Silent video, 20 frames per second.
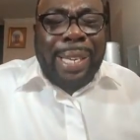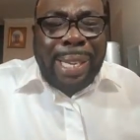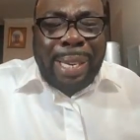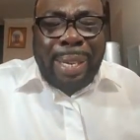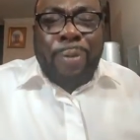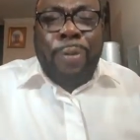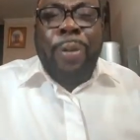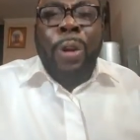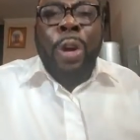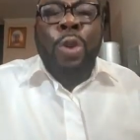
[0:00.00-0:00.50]

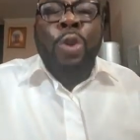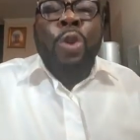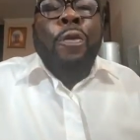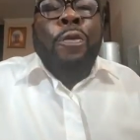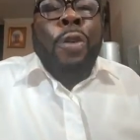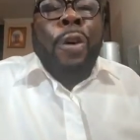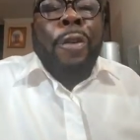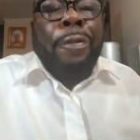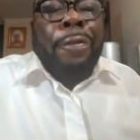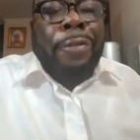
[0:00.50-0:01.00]
yourself. You
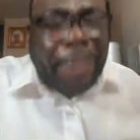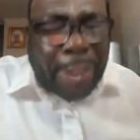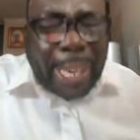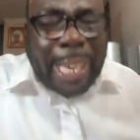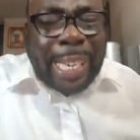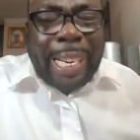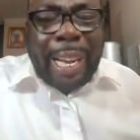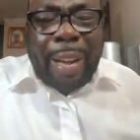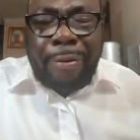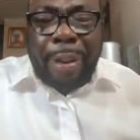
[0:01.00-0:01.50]

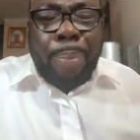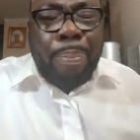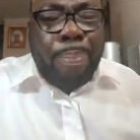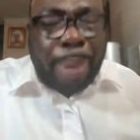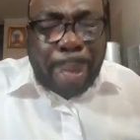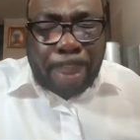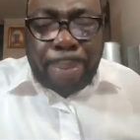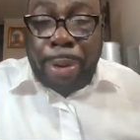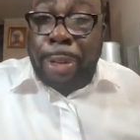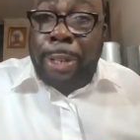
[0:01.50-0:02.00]
fulfilled every
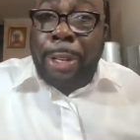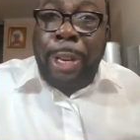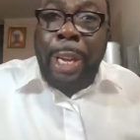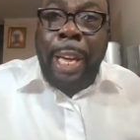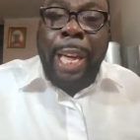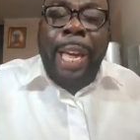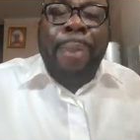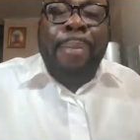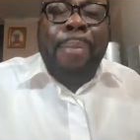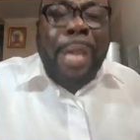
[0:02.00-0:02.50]
purpose.
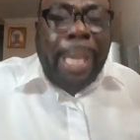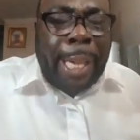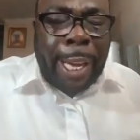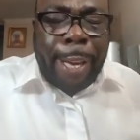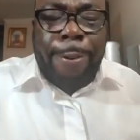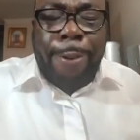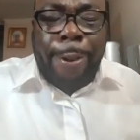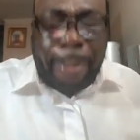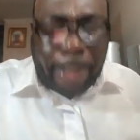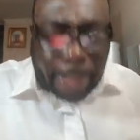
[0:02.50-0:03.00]

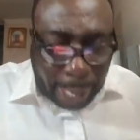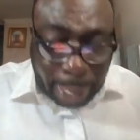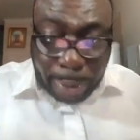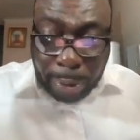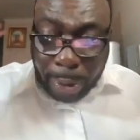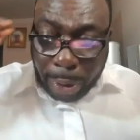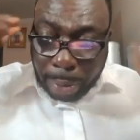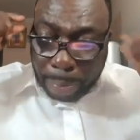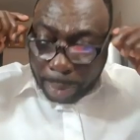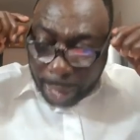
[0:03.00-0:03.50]
Begin to
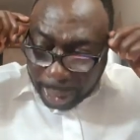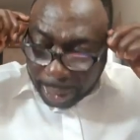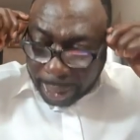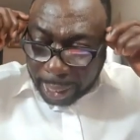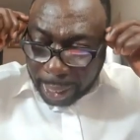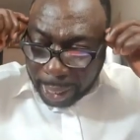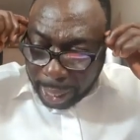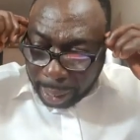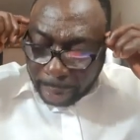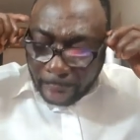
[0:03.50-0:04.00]
thank God. Bless
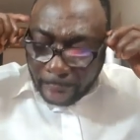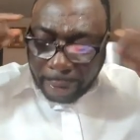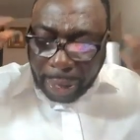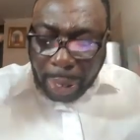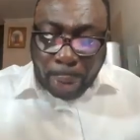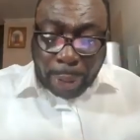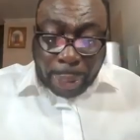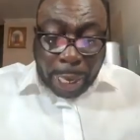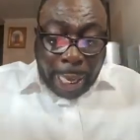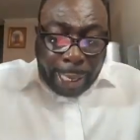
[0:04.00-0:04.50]
the name of
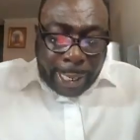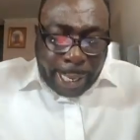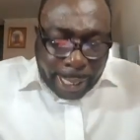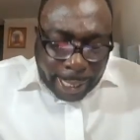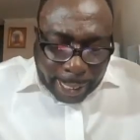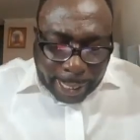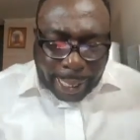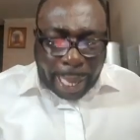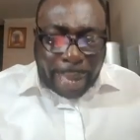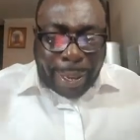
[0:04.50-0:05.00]
the Lord.
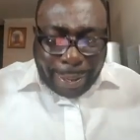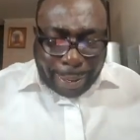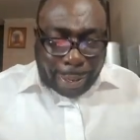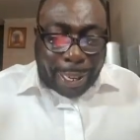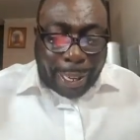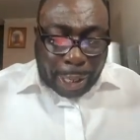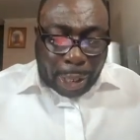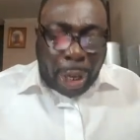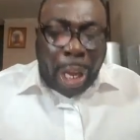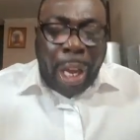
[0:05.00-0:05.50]
Just thank
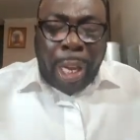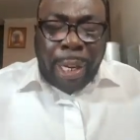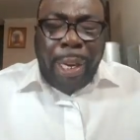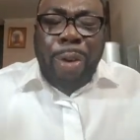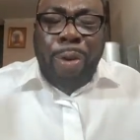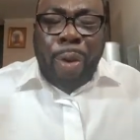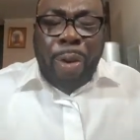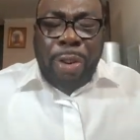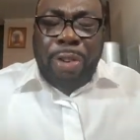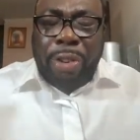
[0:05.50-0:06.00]

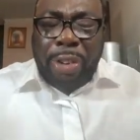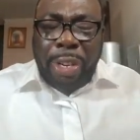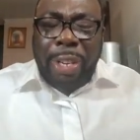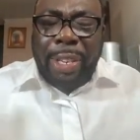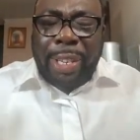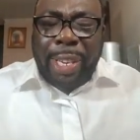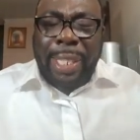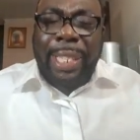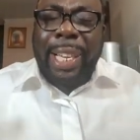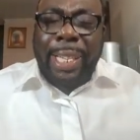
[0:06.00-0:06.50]
the Lord
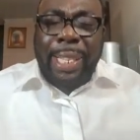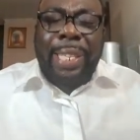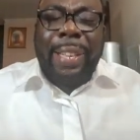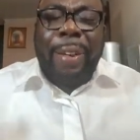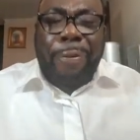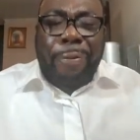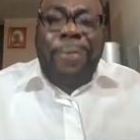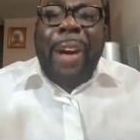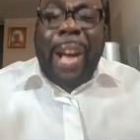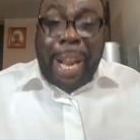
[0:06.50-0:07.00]
Jesus and
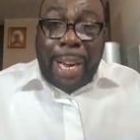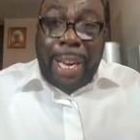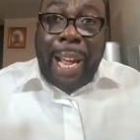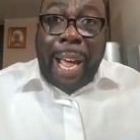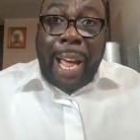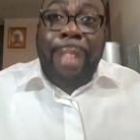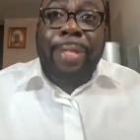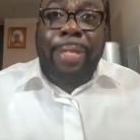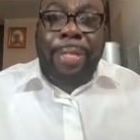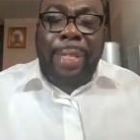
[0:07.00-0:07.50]
say, Father,
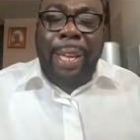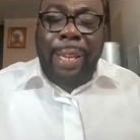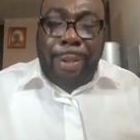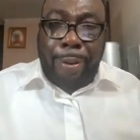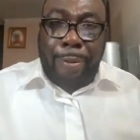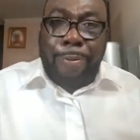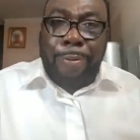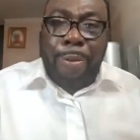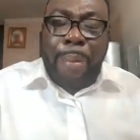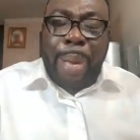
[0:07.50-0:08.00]
I
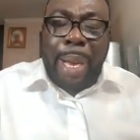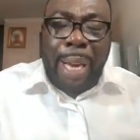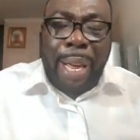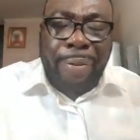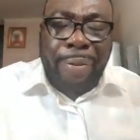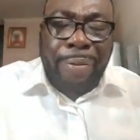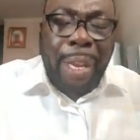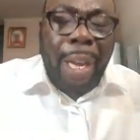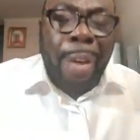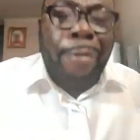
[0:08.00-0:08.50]
thank you for my life.